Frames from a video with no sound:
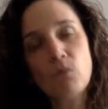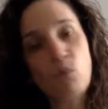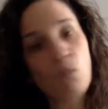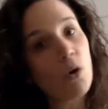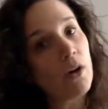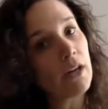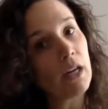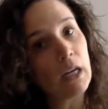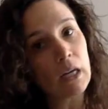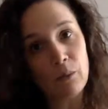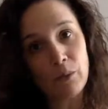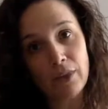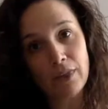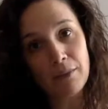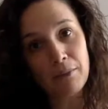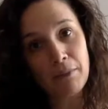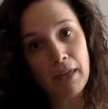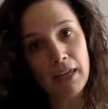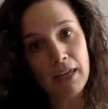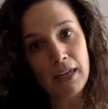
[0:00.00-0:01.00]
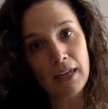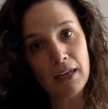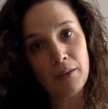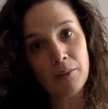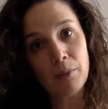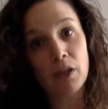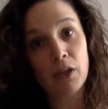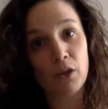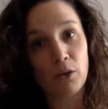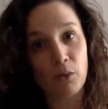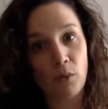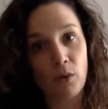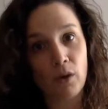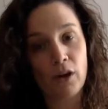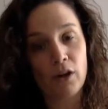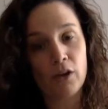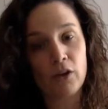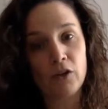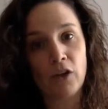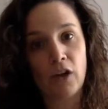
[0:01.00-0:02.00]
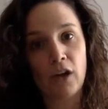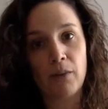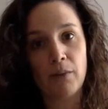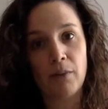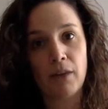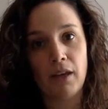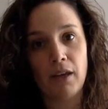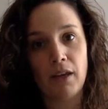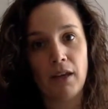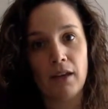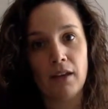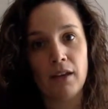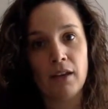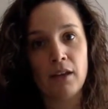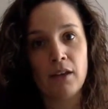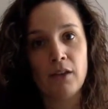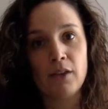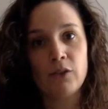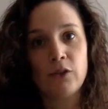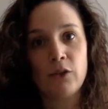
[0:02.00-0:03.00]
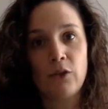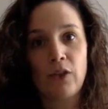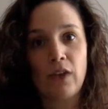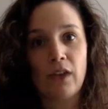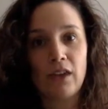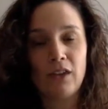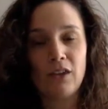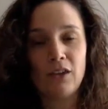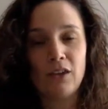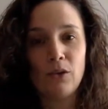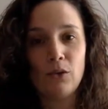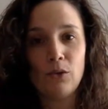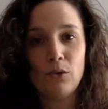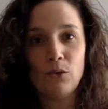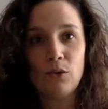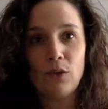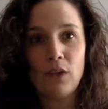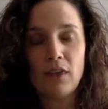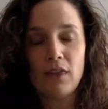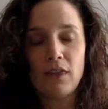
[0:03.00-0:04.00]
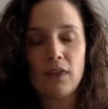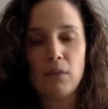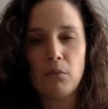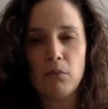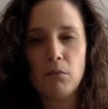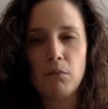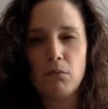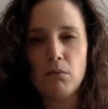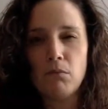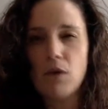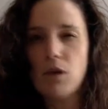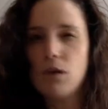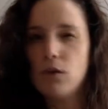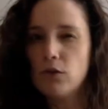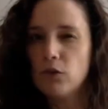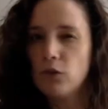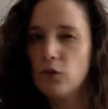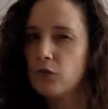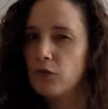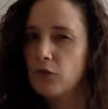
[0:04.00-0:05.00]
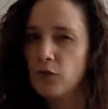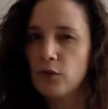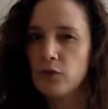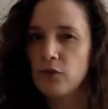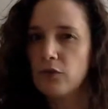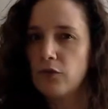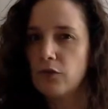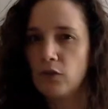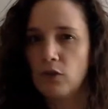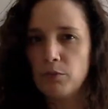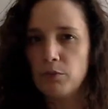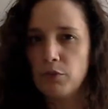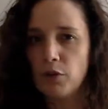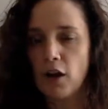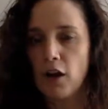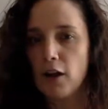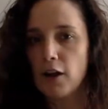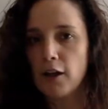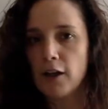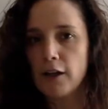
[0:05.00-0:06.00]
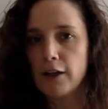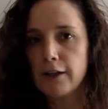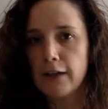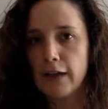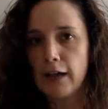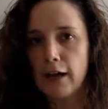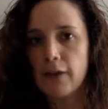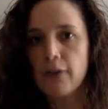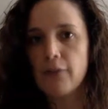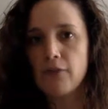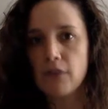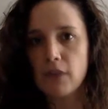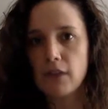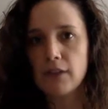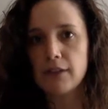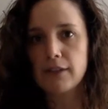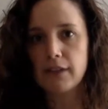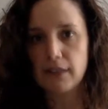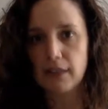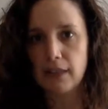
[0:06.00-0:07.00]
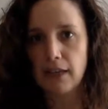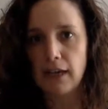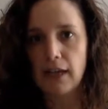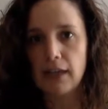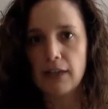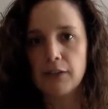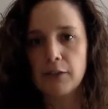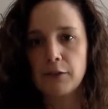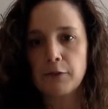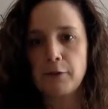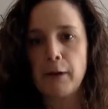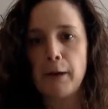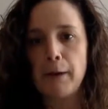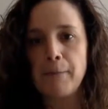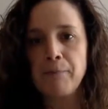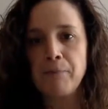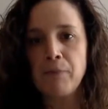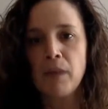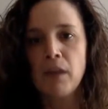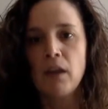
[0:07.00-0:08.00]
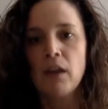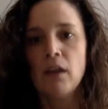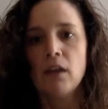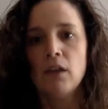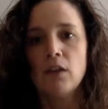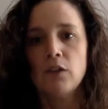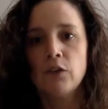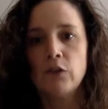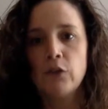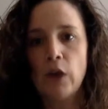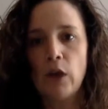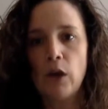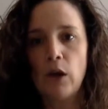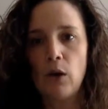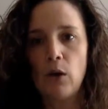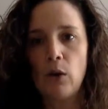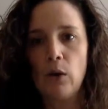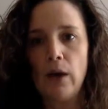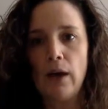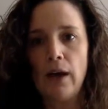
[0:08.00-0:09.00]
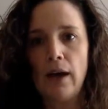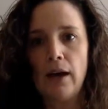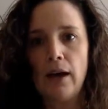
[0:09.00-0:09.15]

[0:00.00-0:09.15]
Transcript: working with me, peer workshopping, so that you get the most fruitful product out of this class, right? So